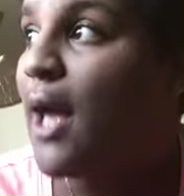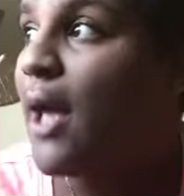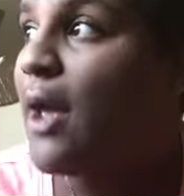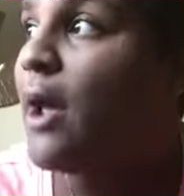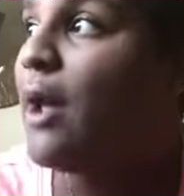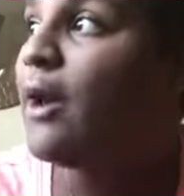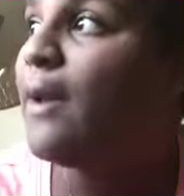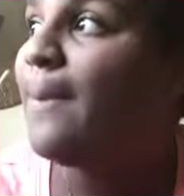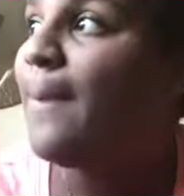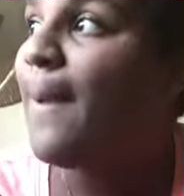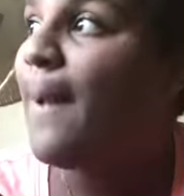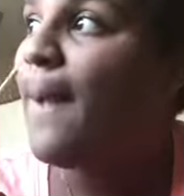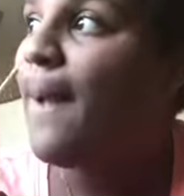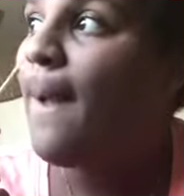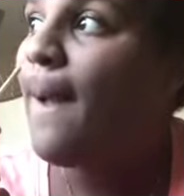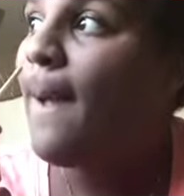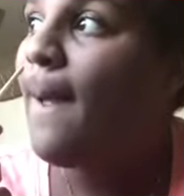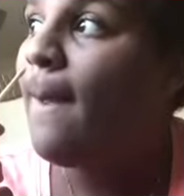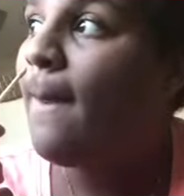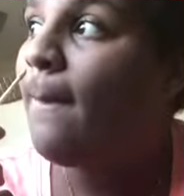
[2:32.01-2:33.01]
I'm going to put
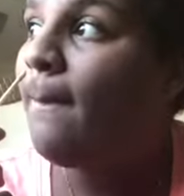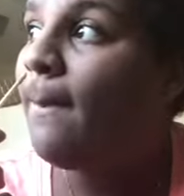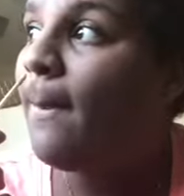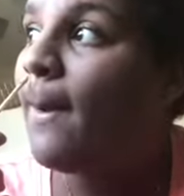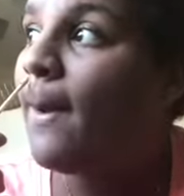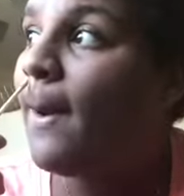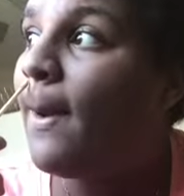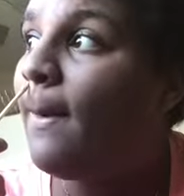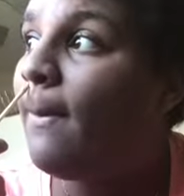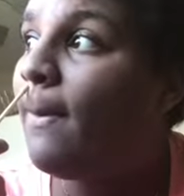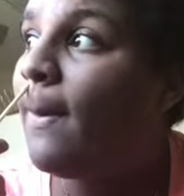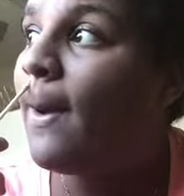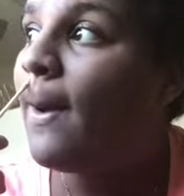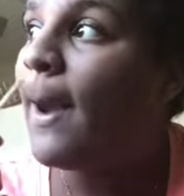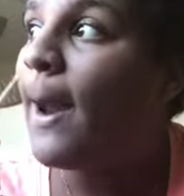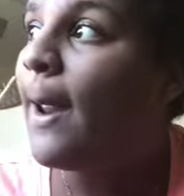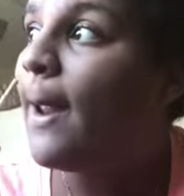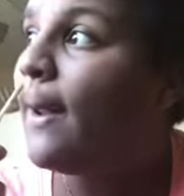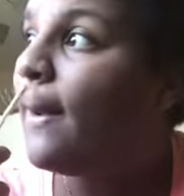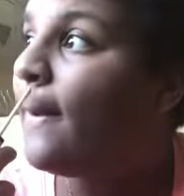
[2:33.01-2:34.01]
it underneath my
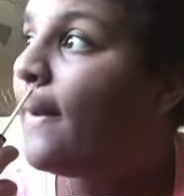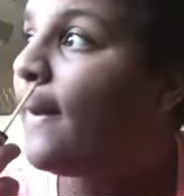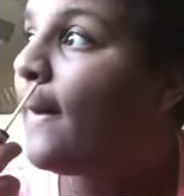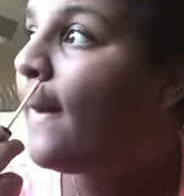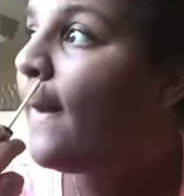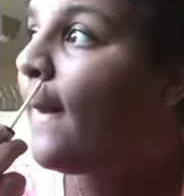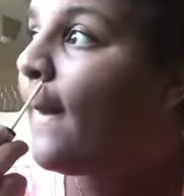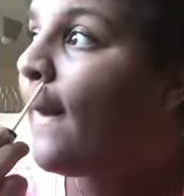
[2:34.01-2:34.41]
nose,